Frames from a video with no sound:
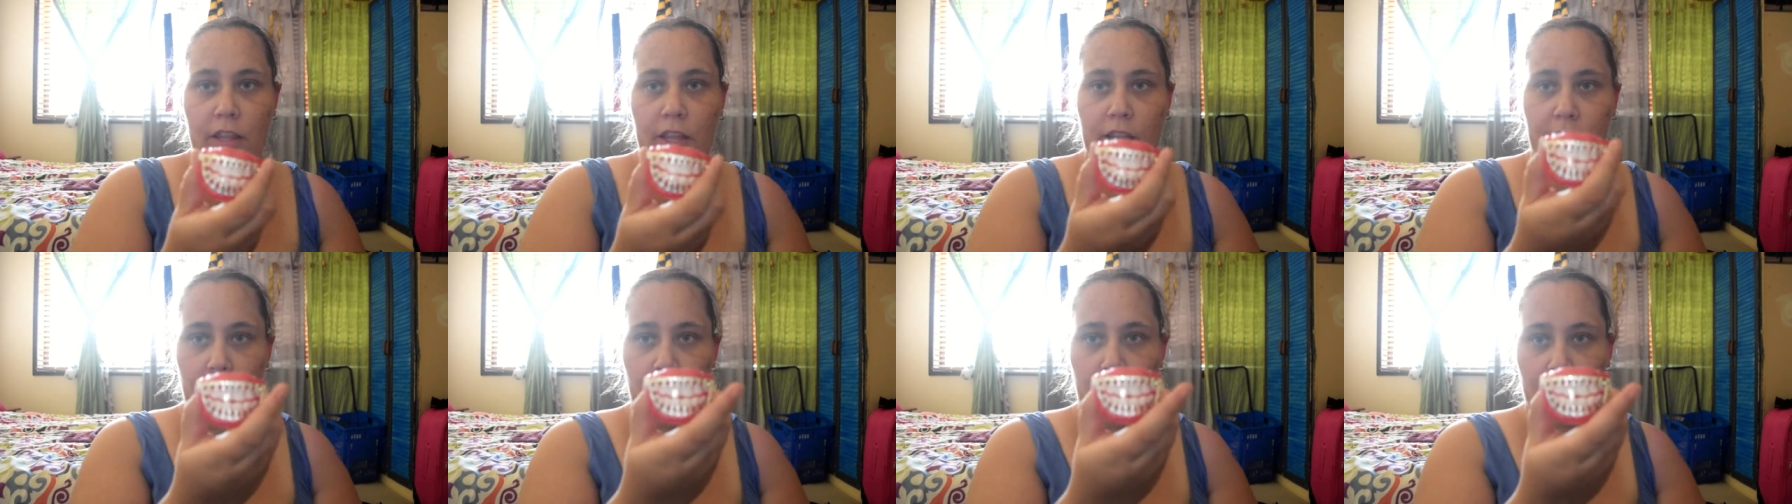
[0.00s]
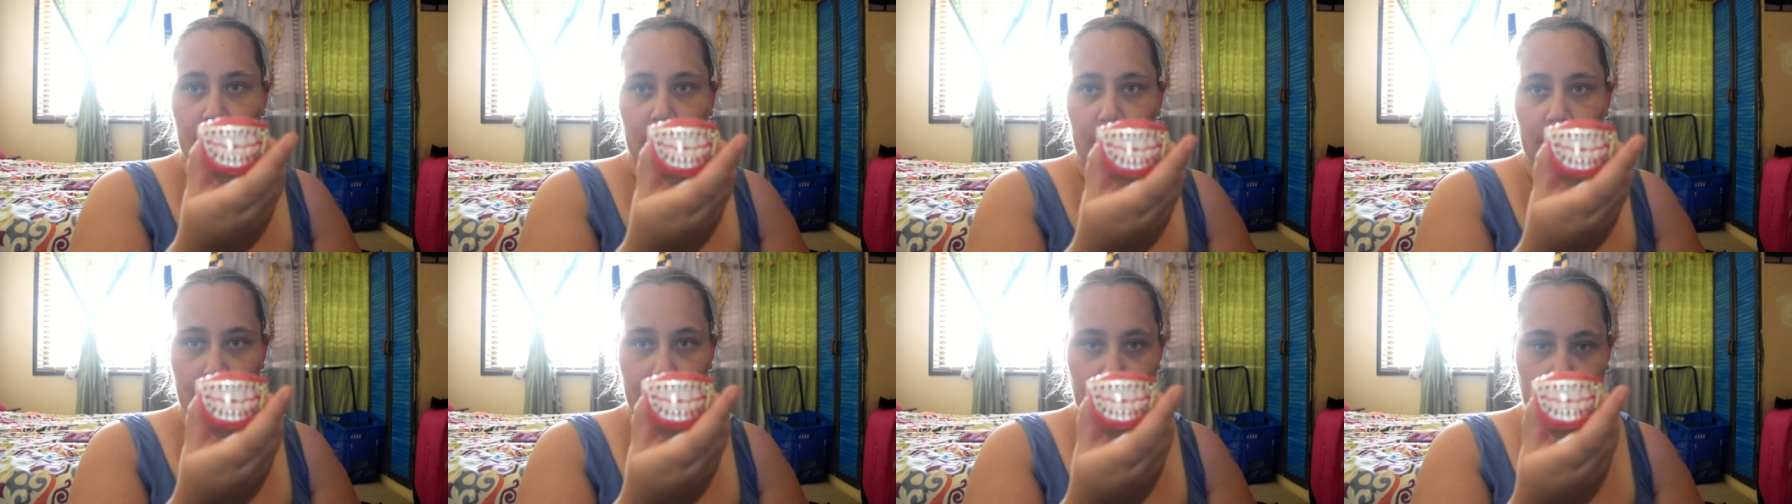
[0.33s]
I
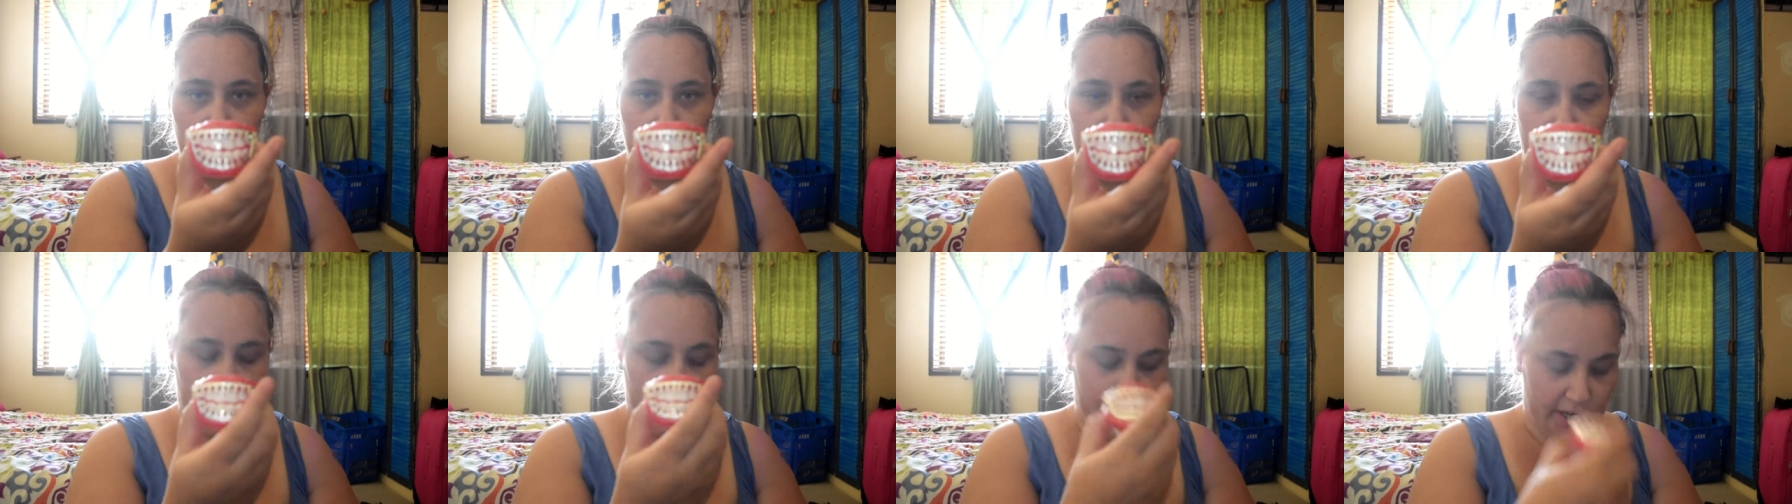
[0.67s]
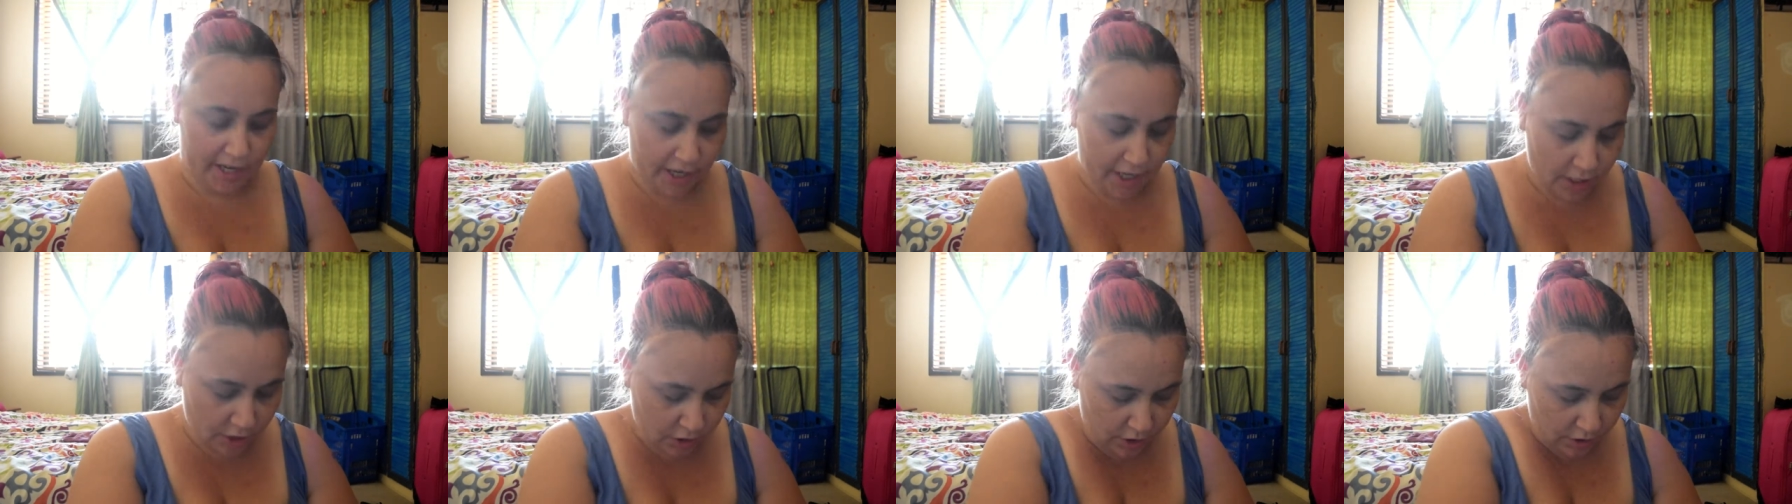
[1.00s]
got them one
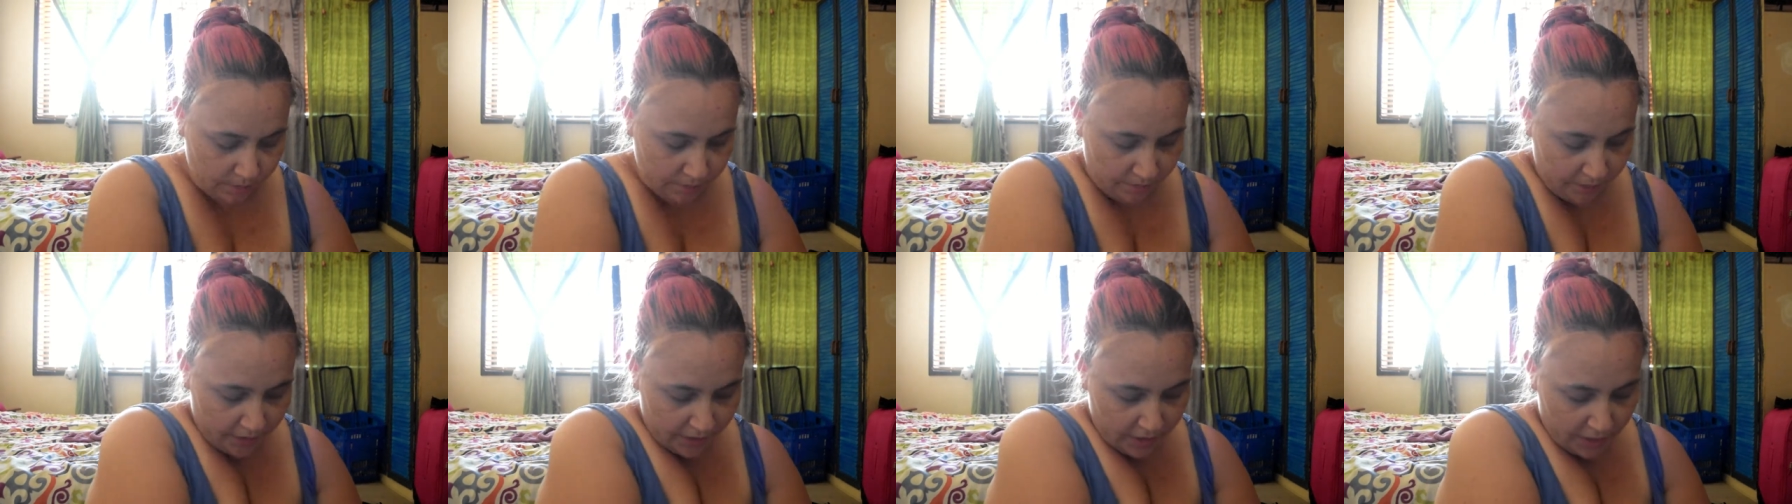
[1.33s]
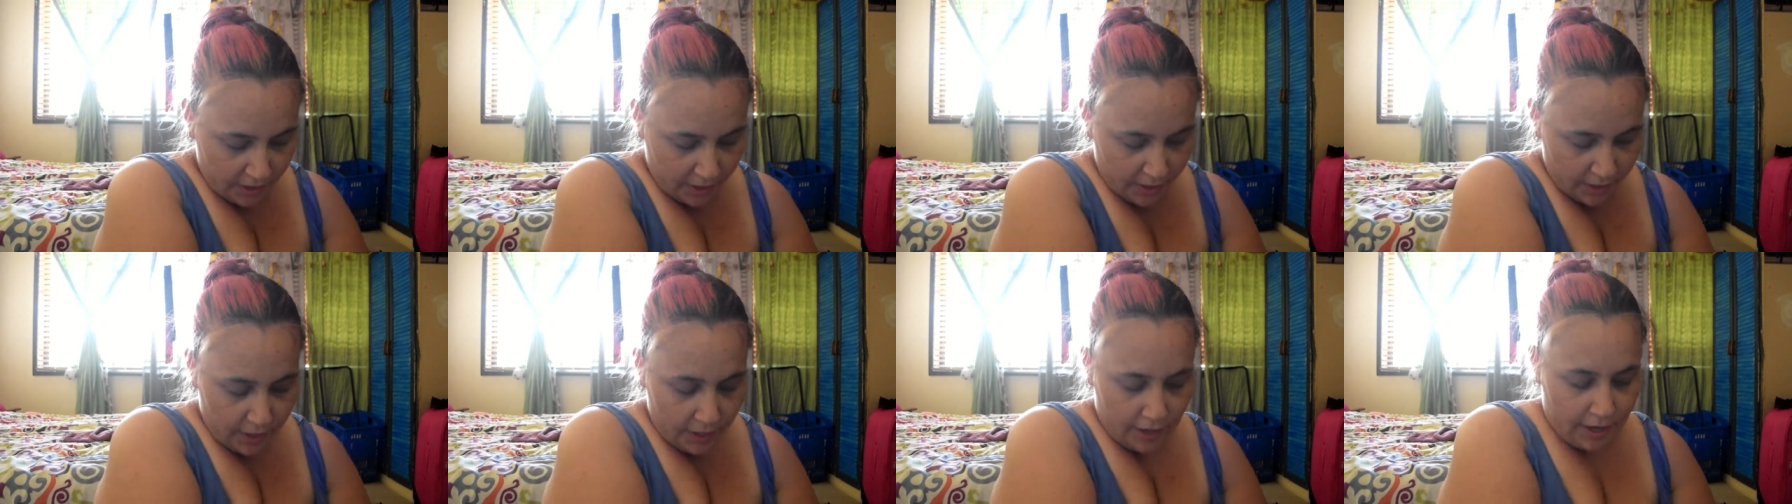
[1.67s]
each.
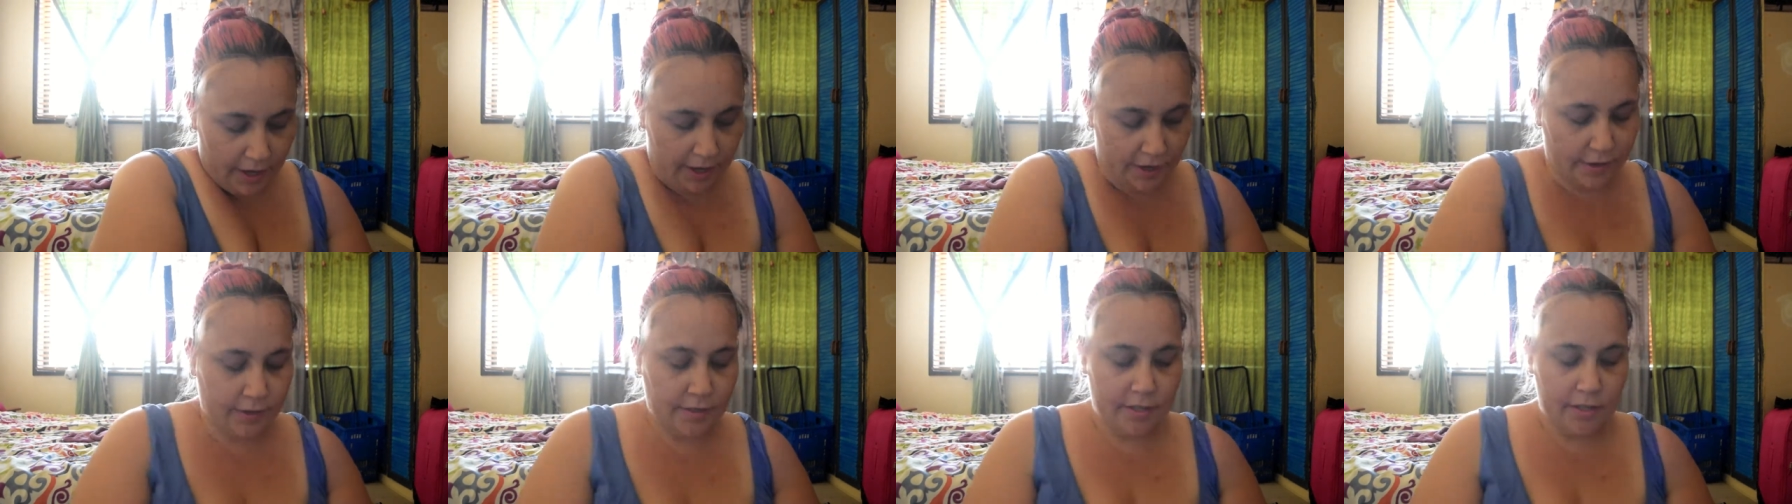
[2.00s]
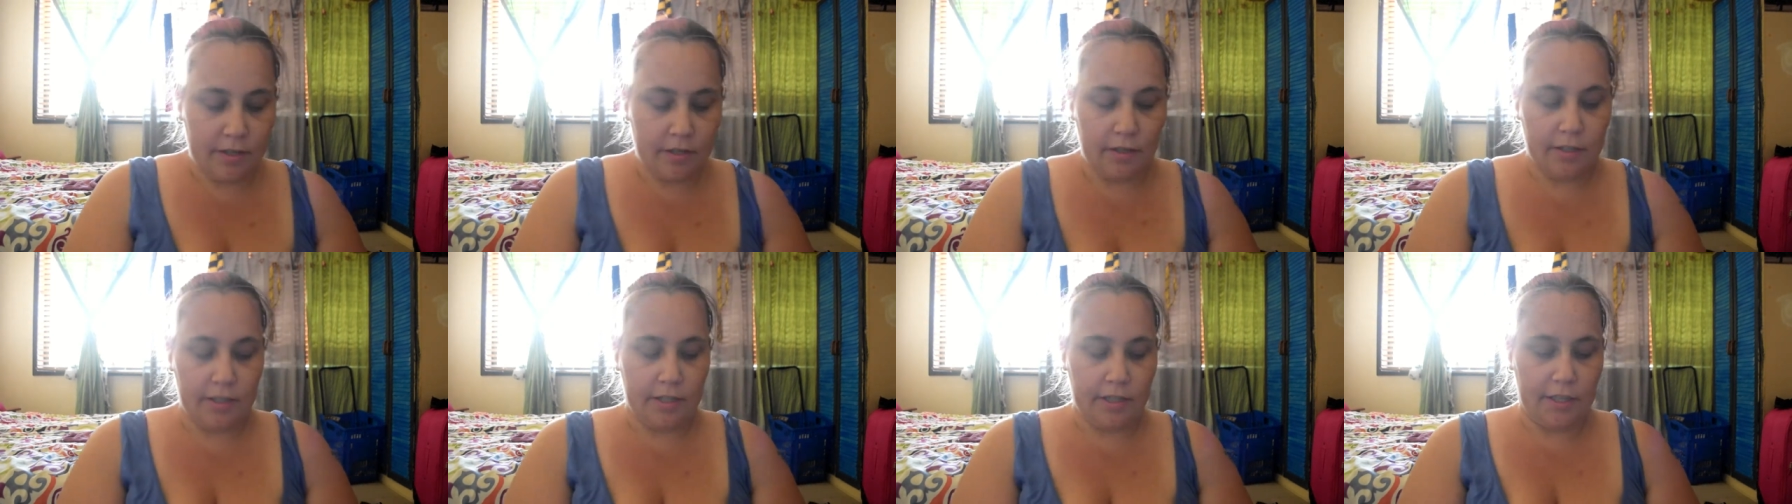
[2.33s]
I also
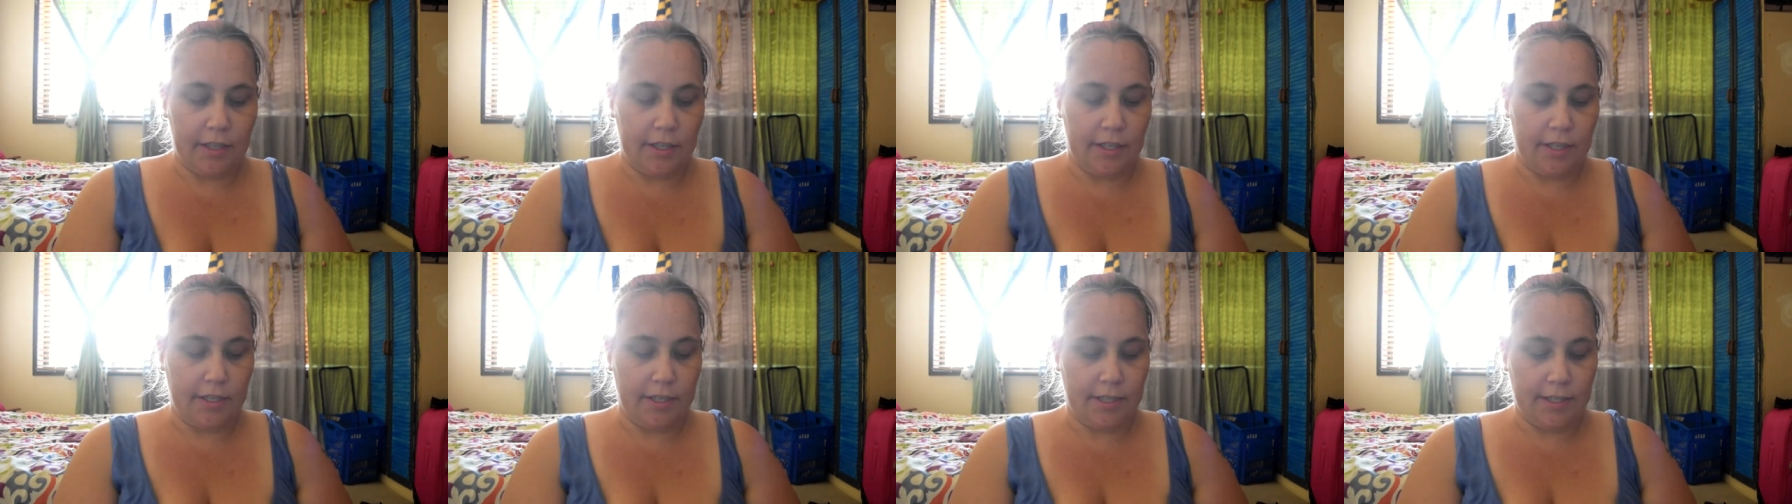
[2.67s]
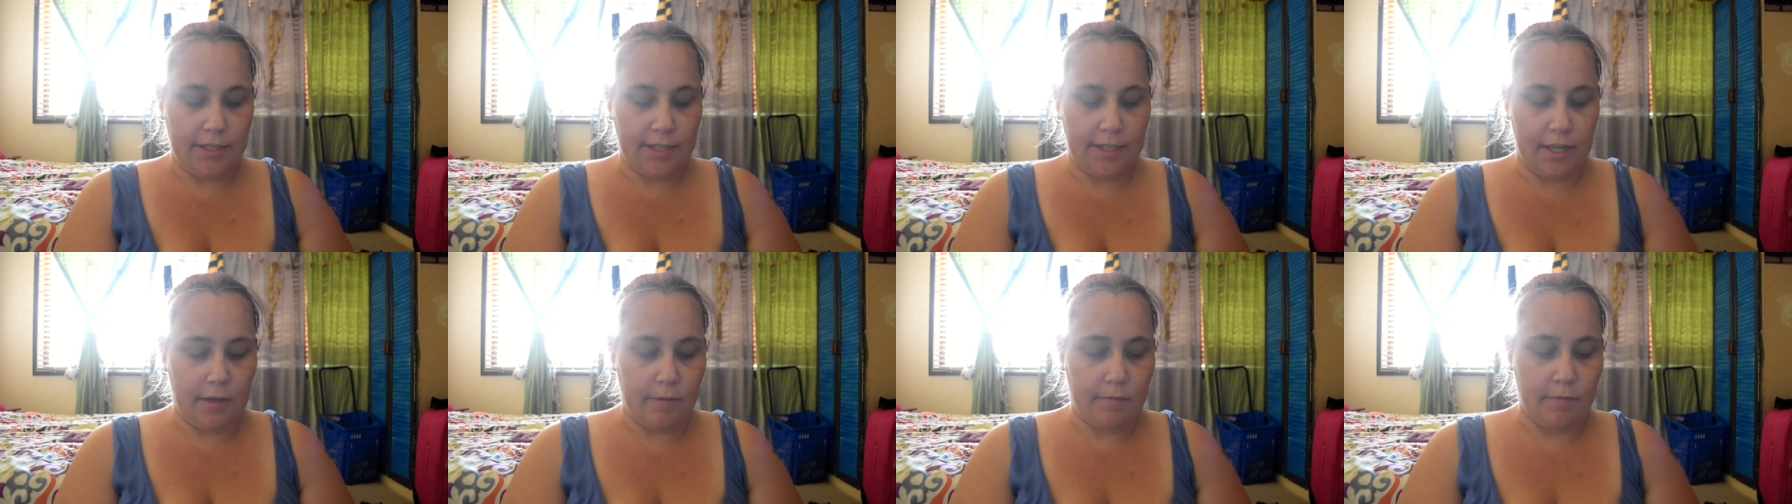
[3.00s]
got the girls
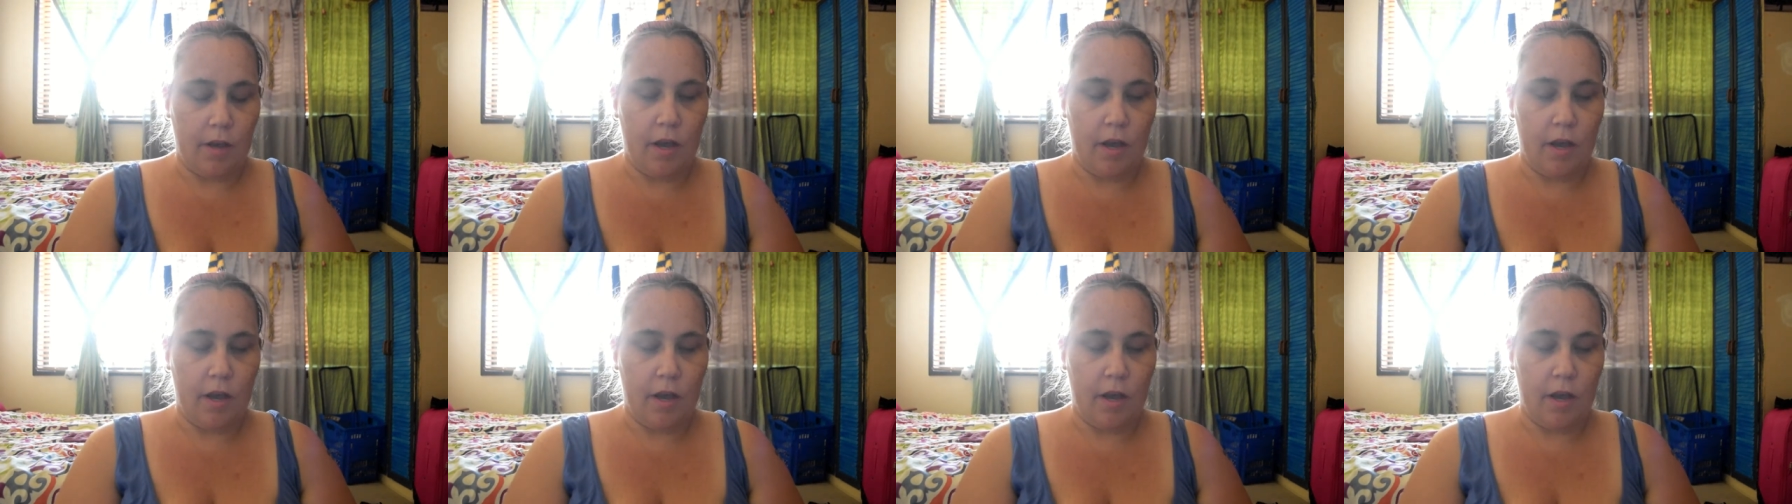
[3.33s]
some